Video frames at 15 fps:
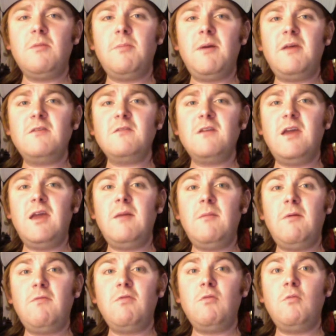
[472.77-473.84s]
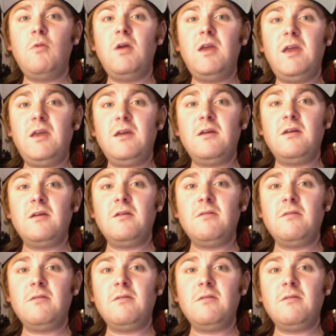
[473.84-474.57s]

best game of the week.